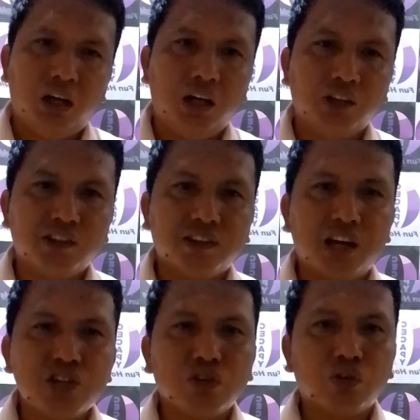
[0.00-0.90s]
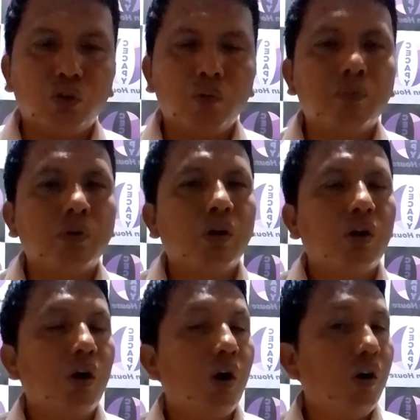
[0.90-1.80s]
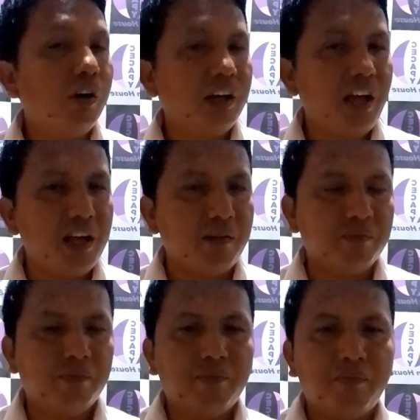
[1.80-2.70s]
a discussion group or a game.